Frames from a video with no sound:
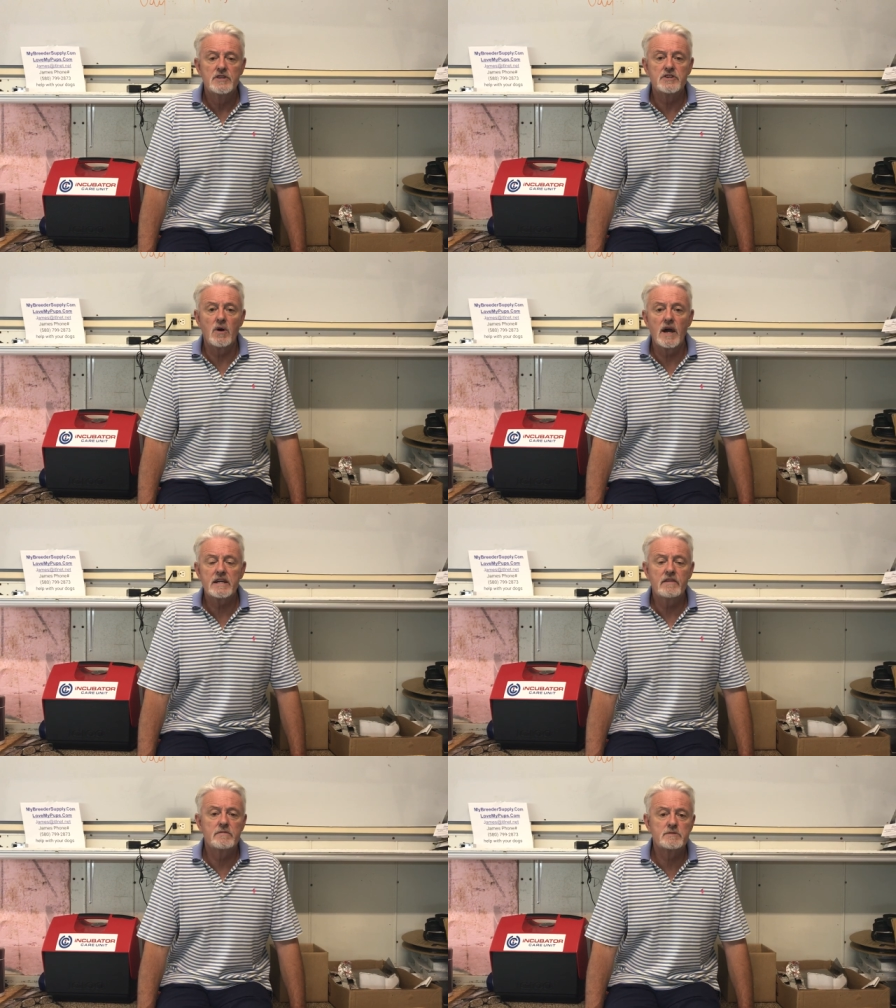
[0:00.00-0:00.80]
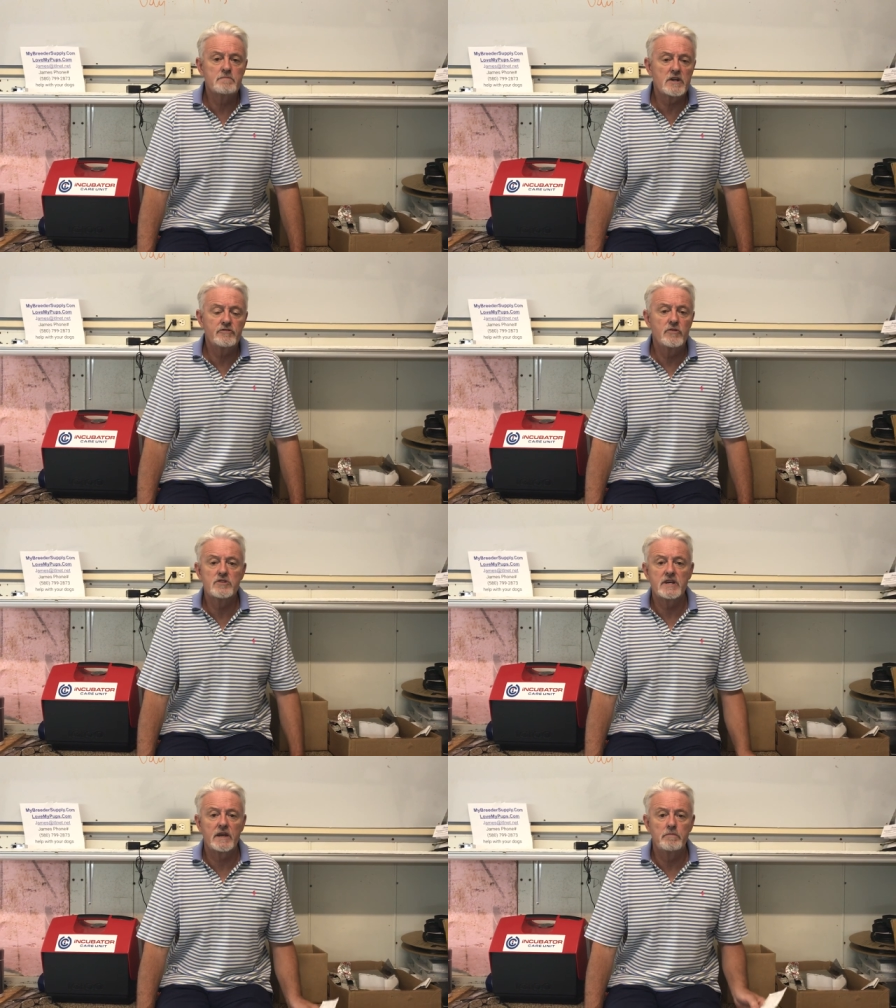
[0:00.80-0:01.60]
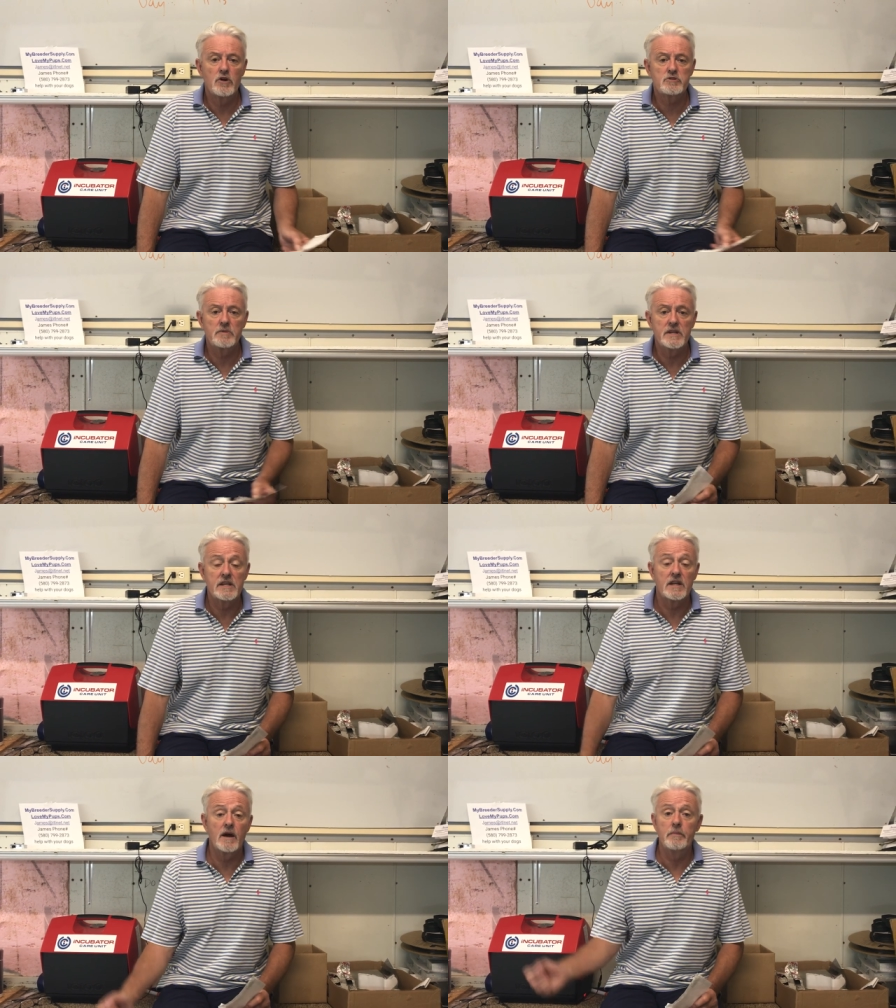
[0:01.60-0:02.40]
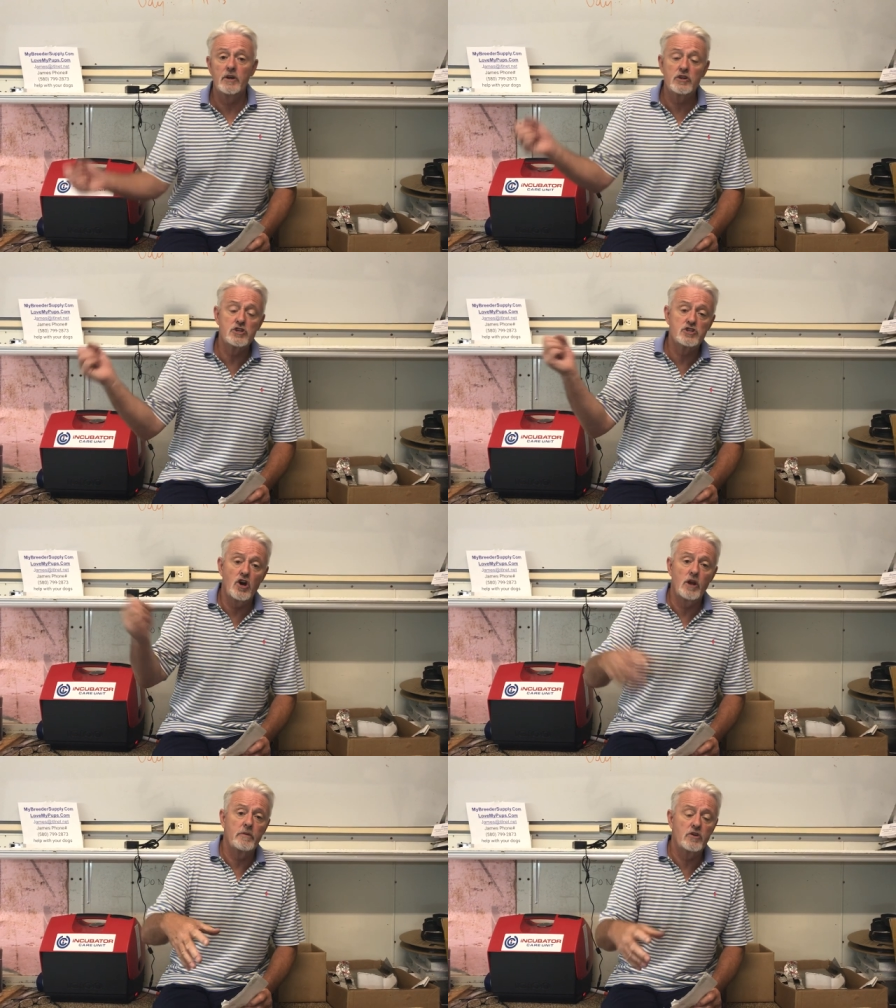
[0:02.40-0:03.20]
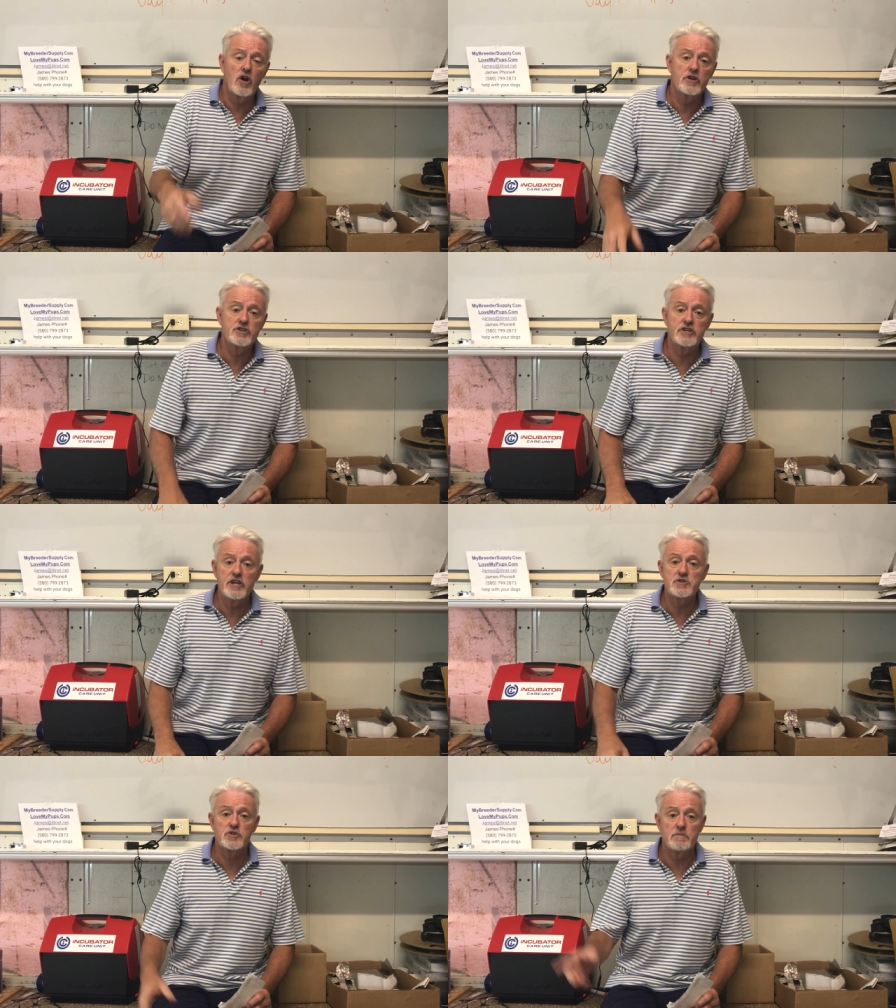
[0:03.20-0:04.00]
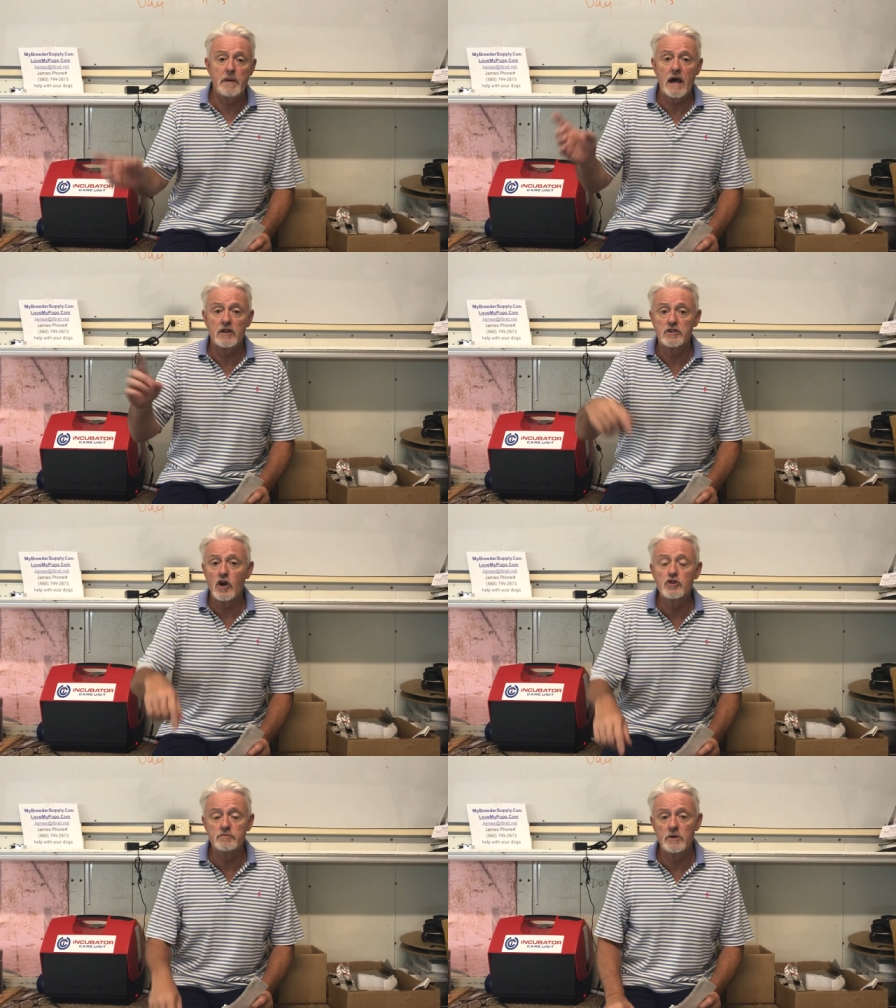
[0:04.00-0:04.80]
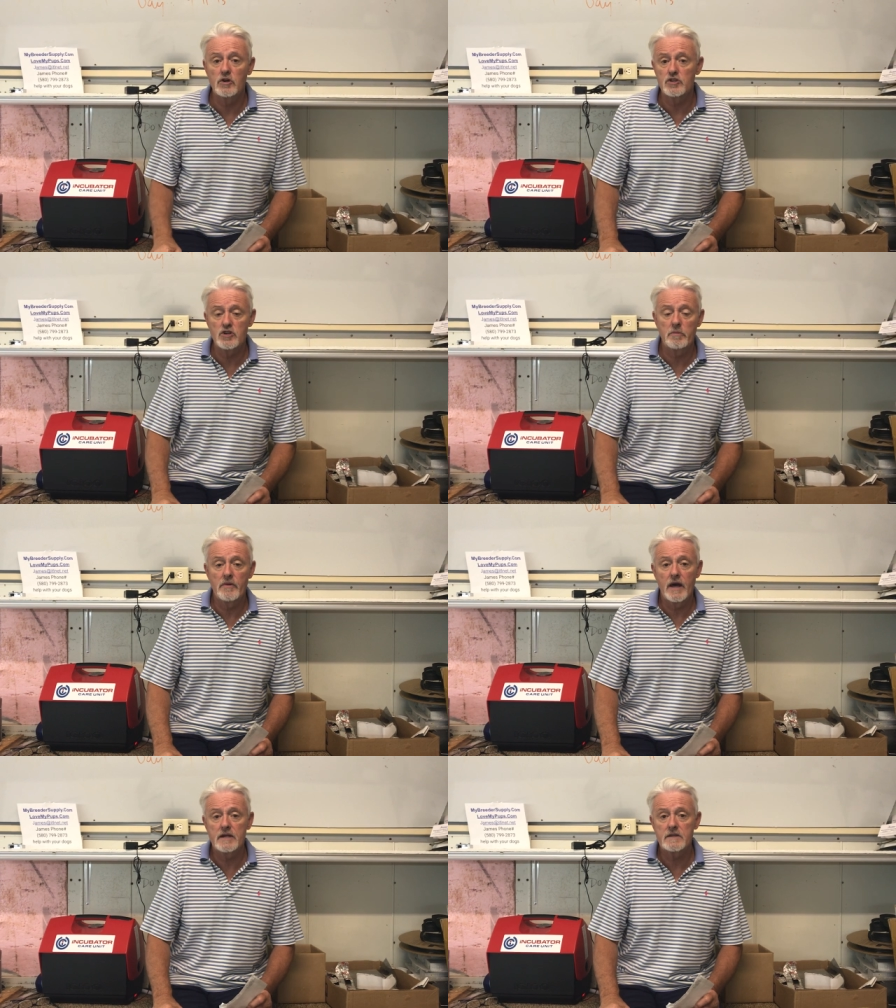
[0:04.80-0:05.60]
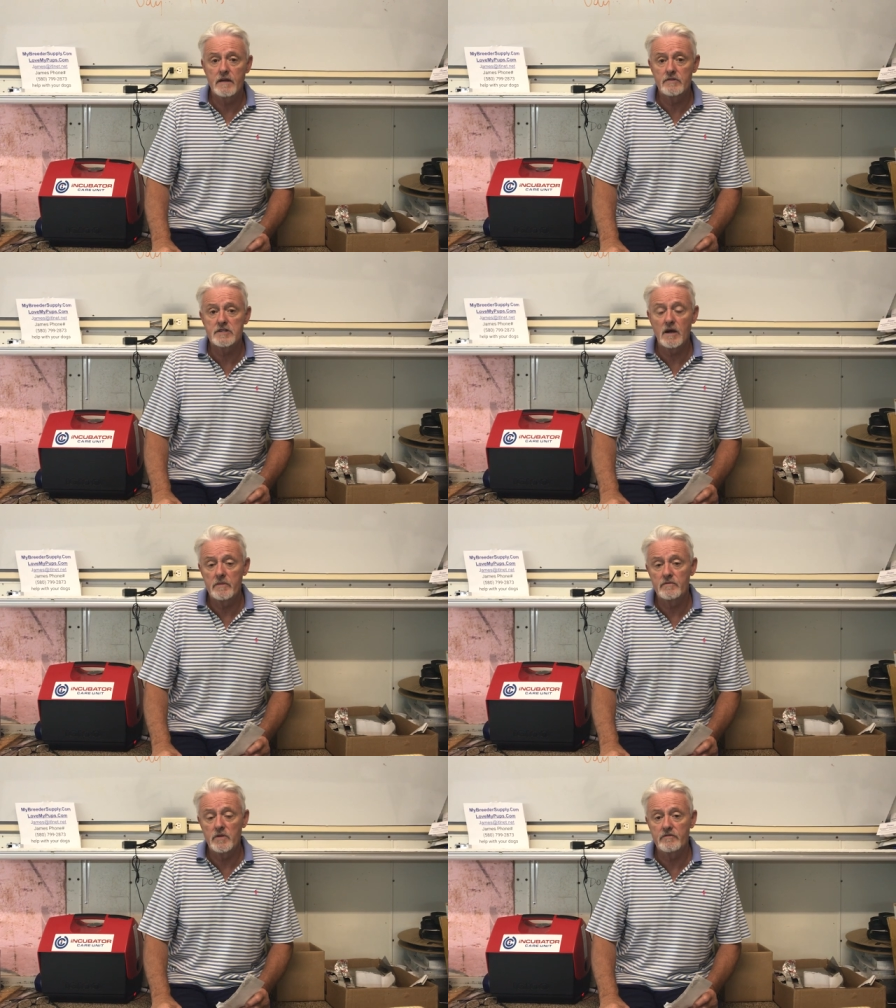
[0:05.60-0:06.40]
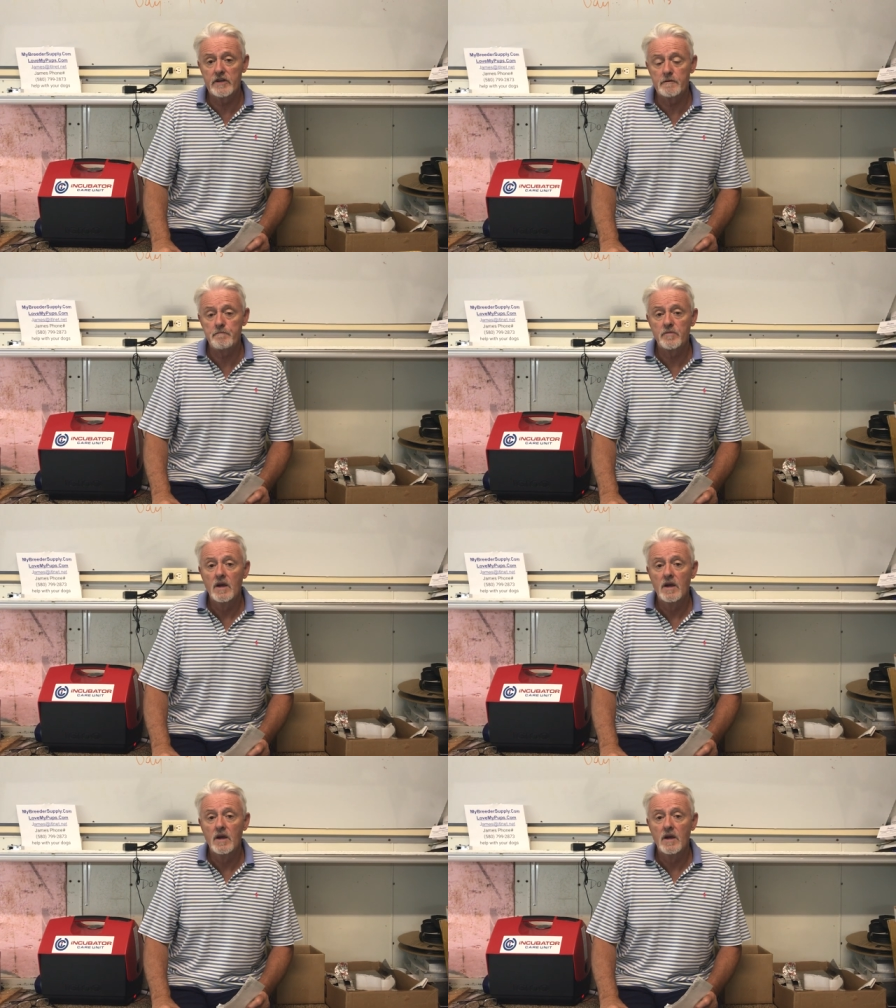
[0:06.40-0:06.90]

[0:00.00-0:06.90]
So I give them as much food as they can possibly eat. I'll put a good dollop of cottage cheese or some powdered goat's milk on top of that every time that we feed them.